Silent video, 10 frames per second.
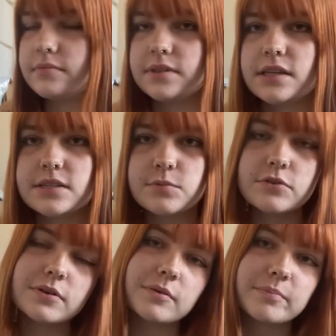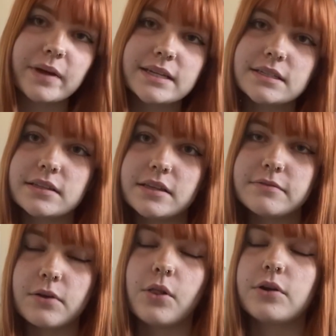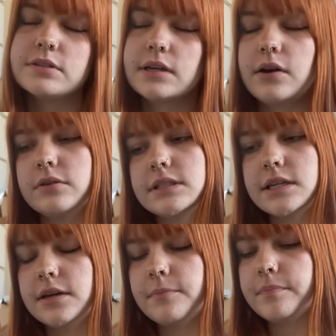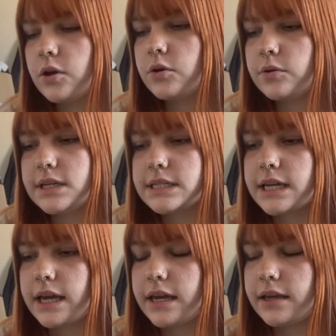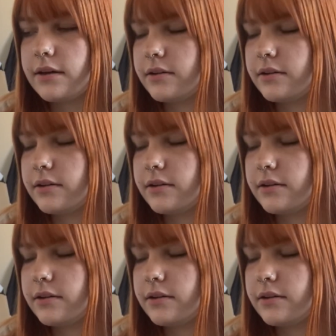This book basically follows Elsie, who is a